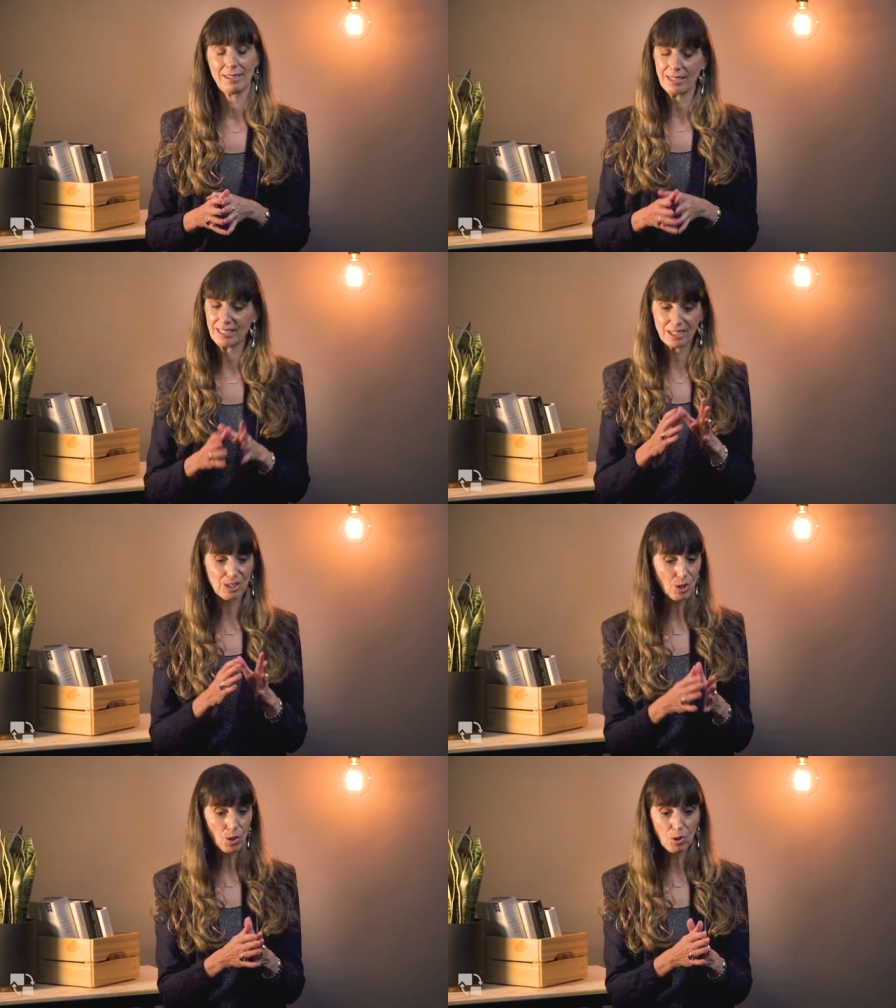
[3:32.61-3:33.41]
He didn't
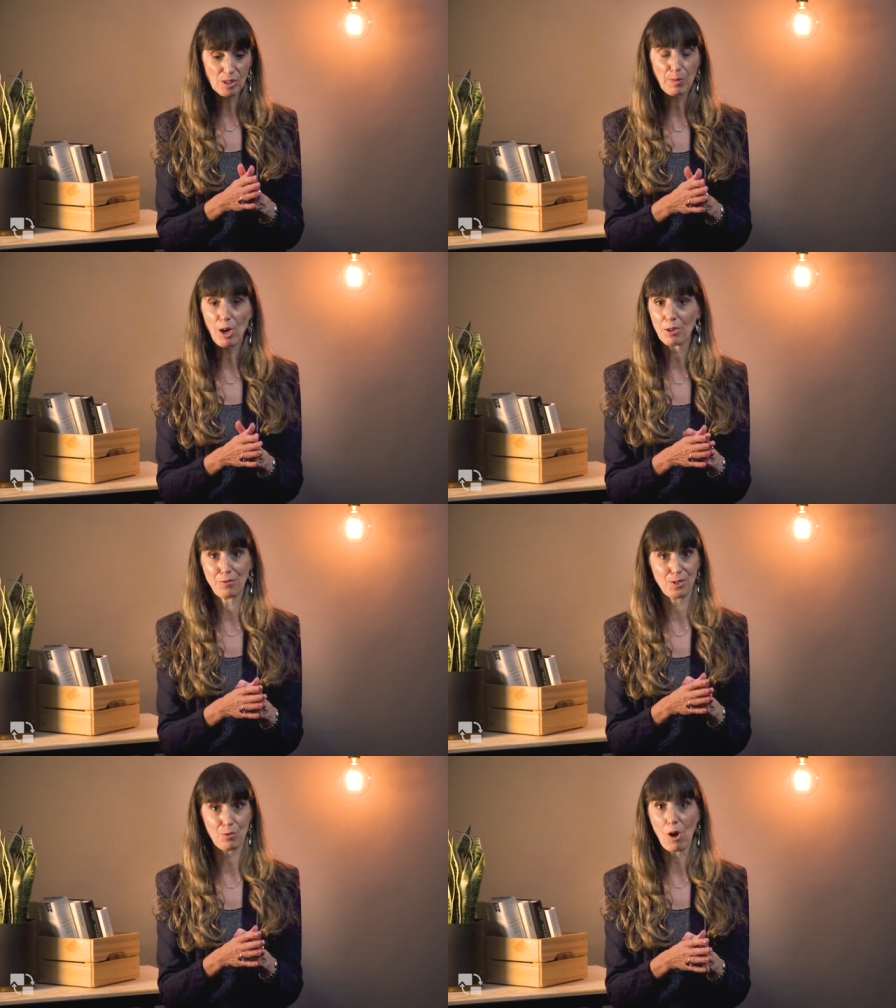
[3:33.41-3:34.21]
cause
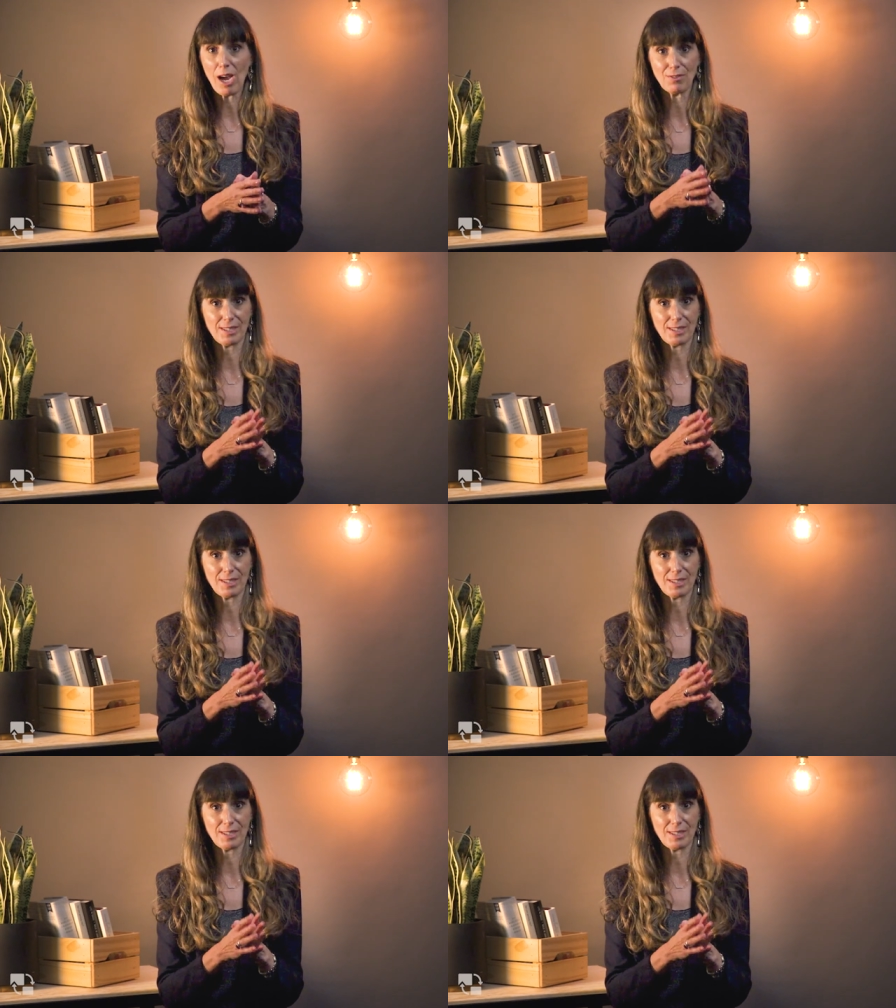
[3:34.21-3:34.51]
Potiphar's wife's